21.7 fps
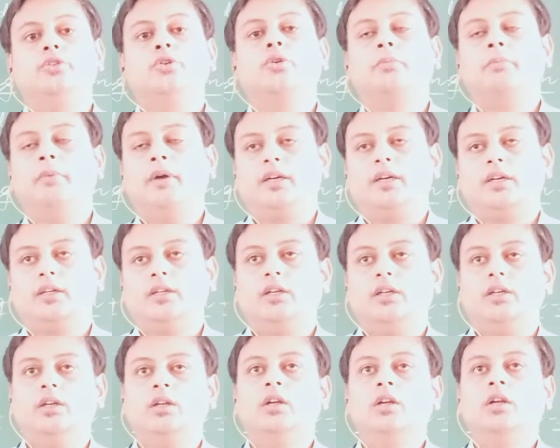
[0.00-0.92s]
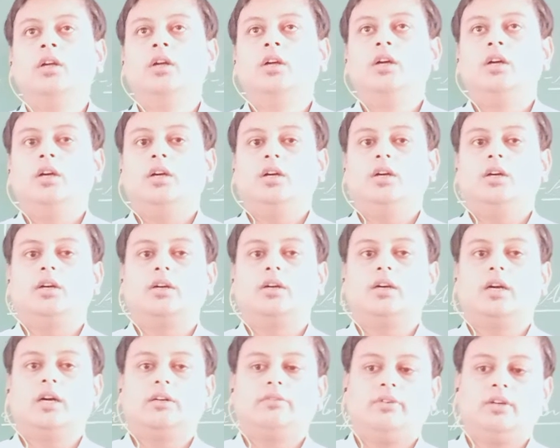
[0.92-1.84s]
maternal
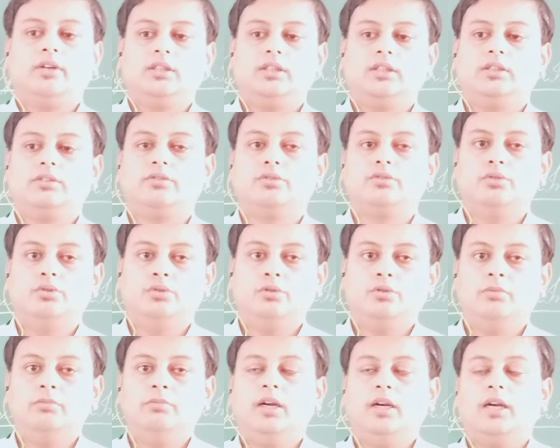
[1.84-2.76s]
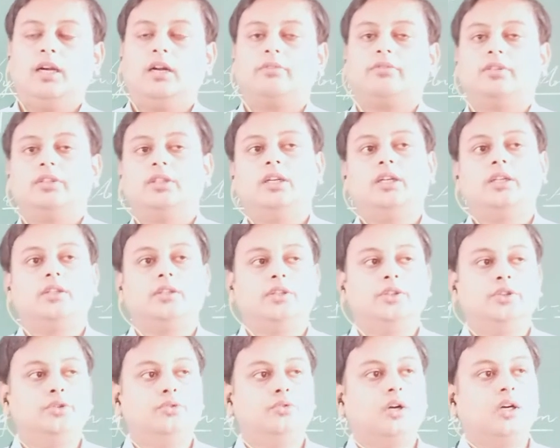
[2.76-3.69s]
grandfather's home, and after
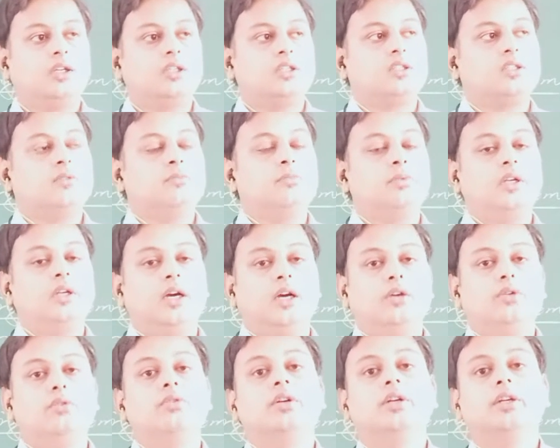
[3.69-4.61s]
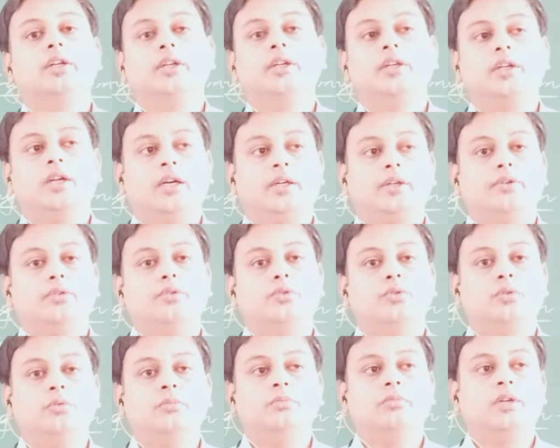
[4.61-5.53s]
that you are just simply alone at your
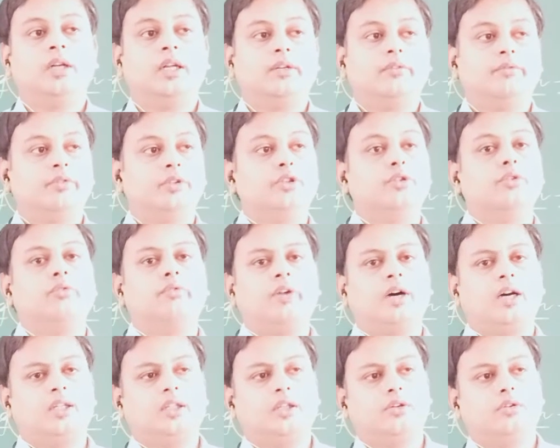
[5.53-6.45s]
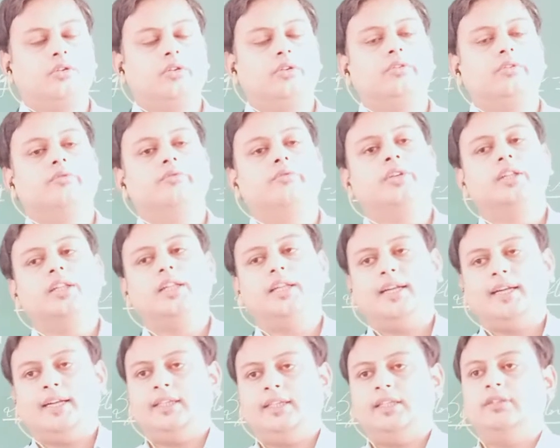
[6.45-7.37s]
home, like with your father or
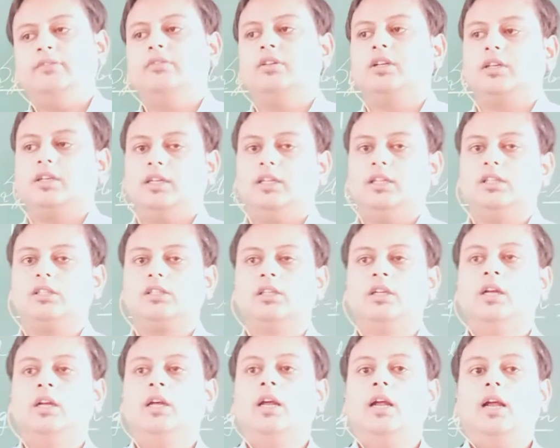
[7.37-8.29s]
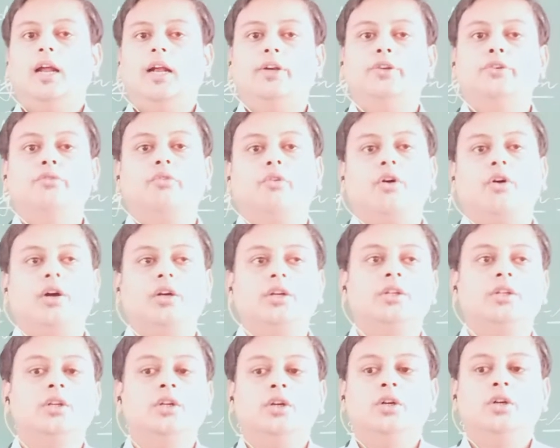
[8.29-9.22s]
with anywhere else, and you want
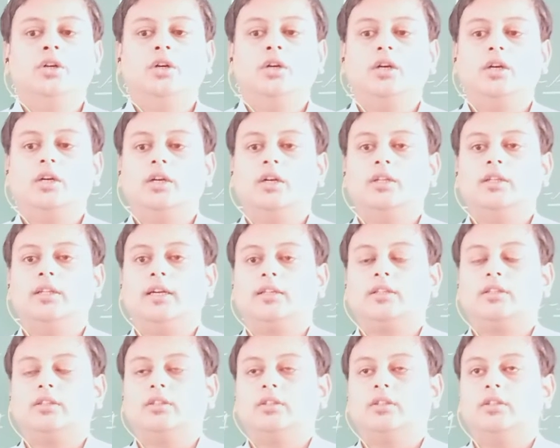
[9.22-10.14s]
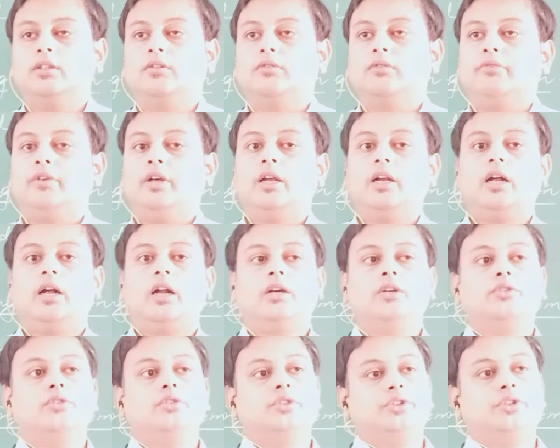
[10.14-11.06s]
that where
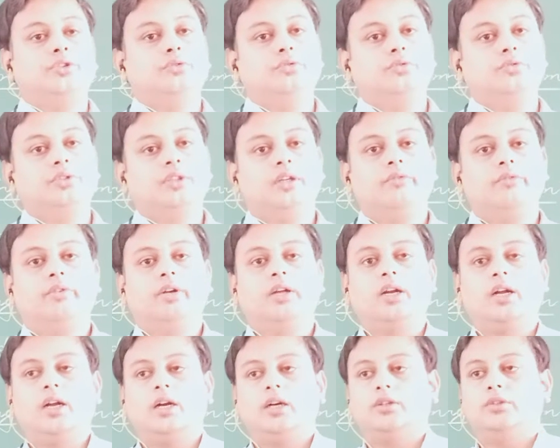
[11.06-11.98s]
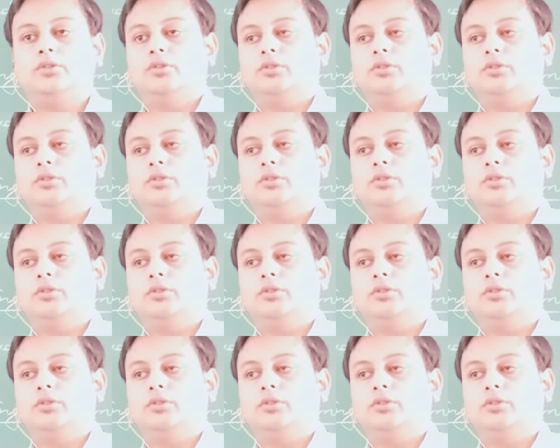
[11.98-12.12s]
are your shoes and where are